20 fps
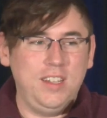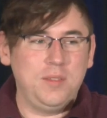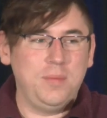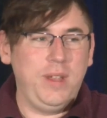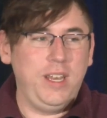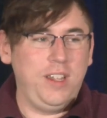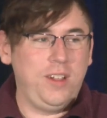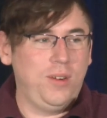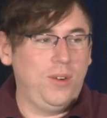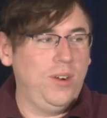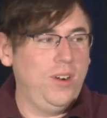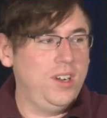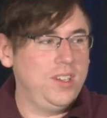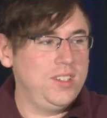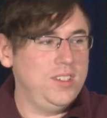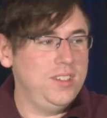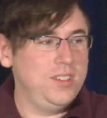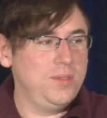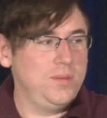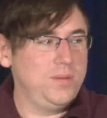as many
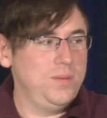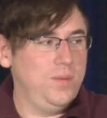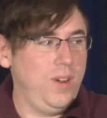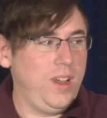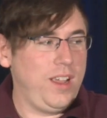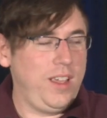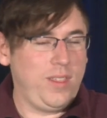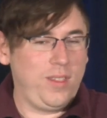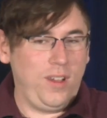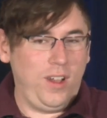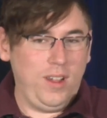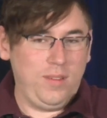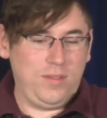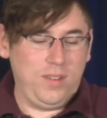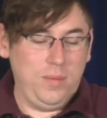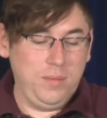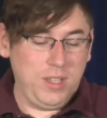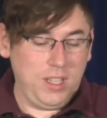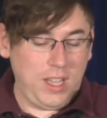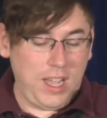cores as what I thought
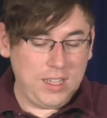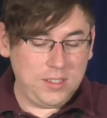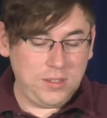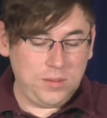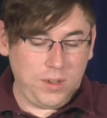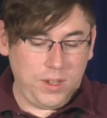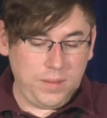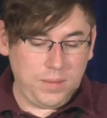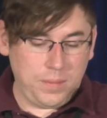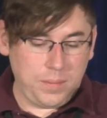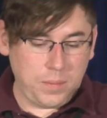from the last one.